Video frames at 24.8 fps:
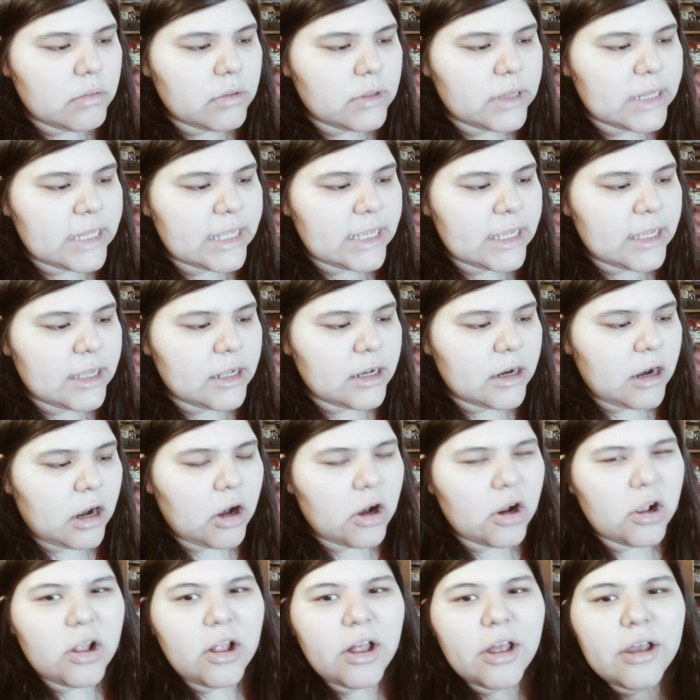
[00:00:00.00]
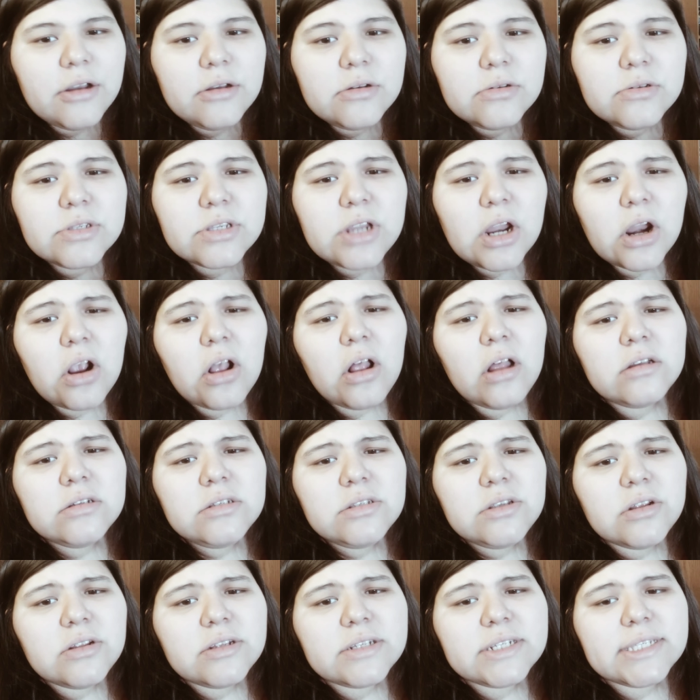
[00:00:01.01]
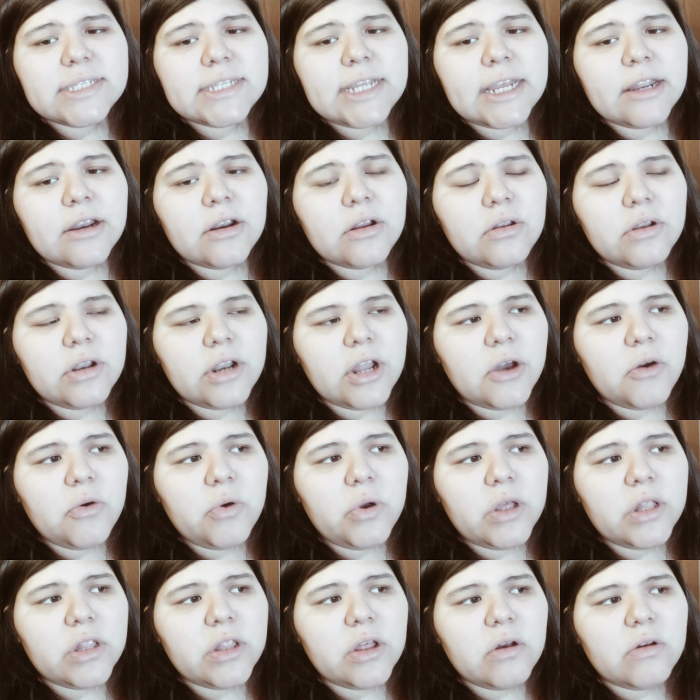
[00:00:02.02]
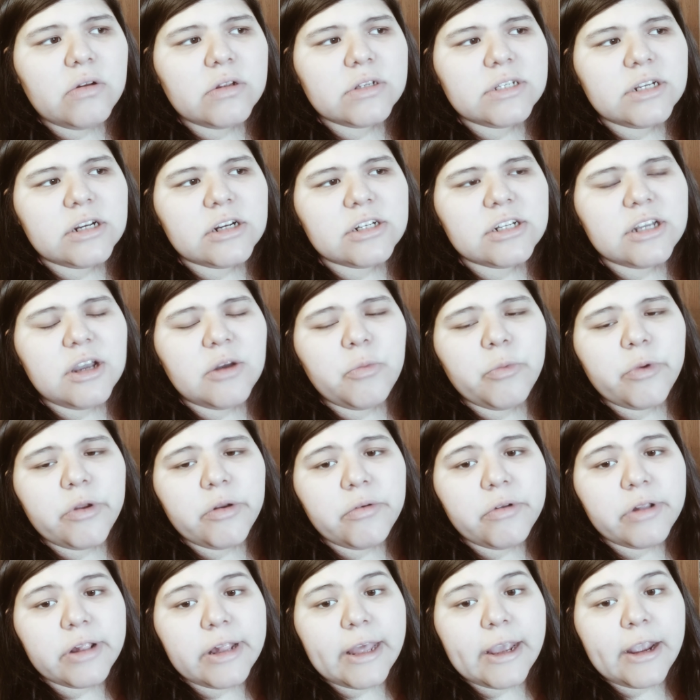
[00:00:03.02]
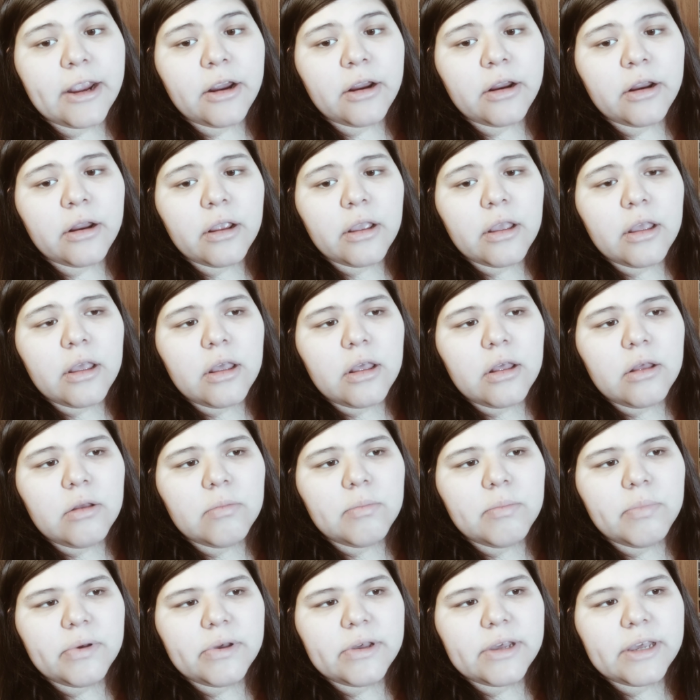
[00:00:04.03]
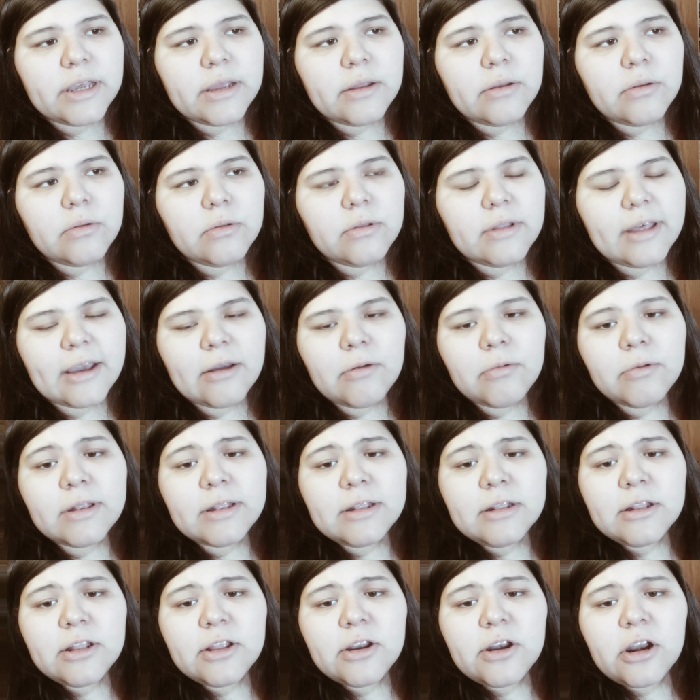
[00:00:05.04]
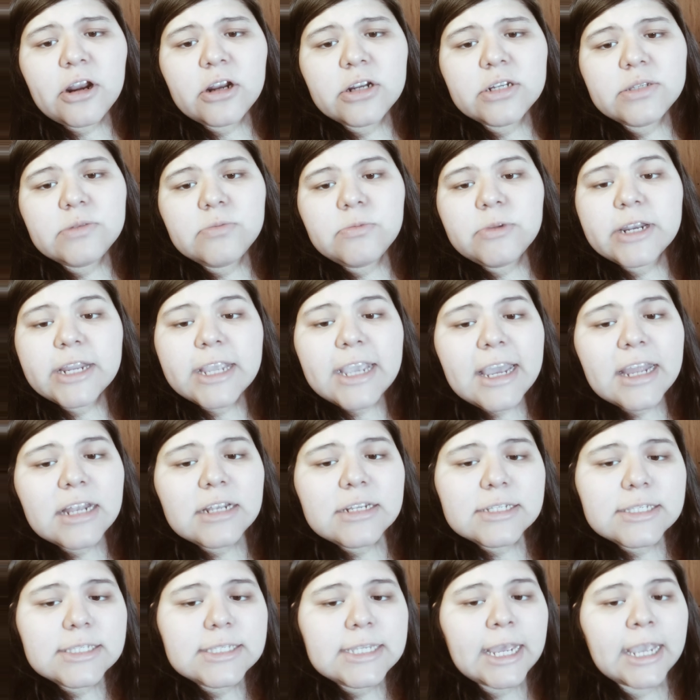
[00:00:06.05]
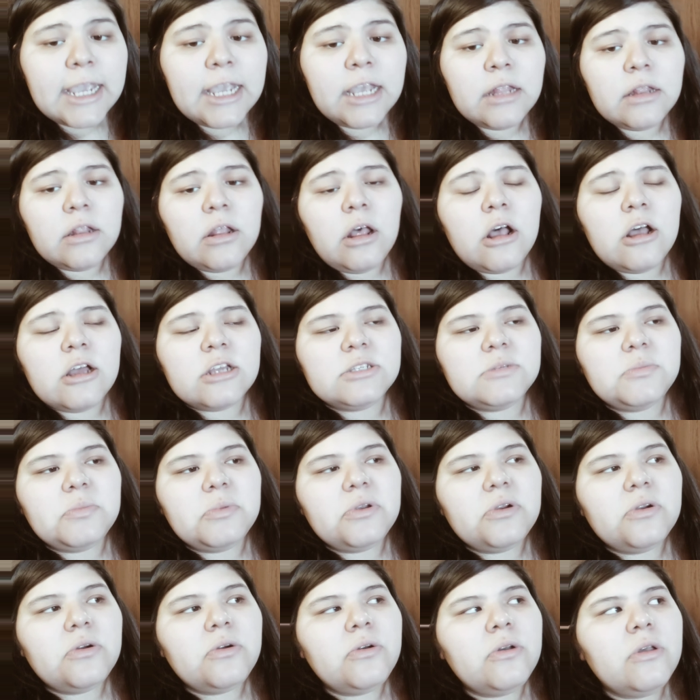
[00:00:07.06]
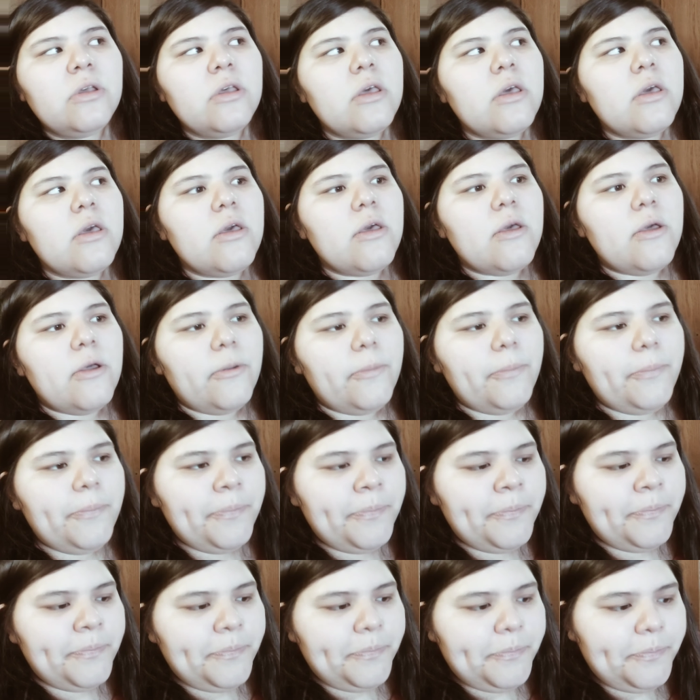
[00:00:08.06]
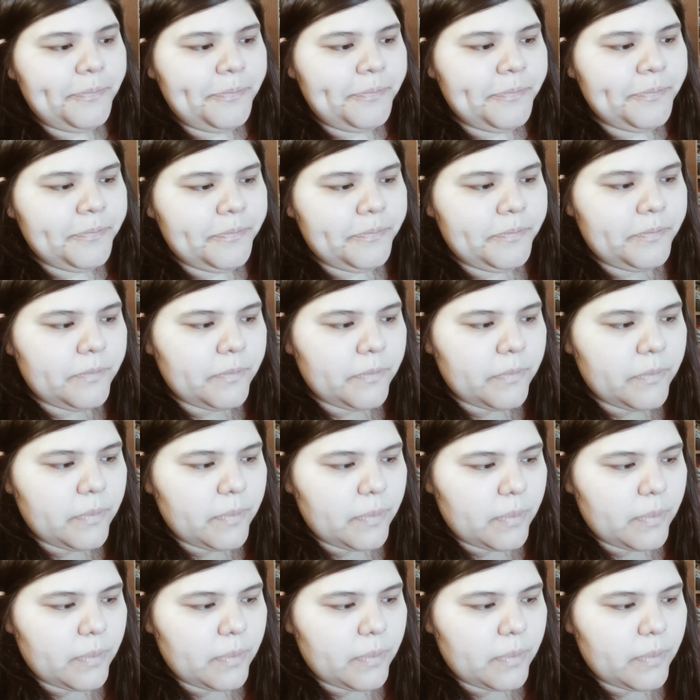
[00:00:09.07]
Then our clothes only stayed on Noah the whole entire time we were there. But like when he had to stay in the hospital, they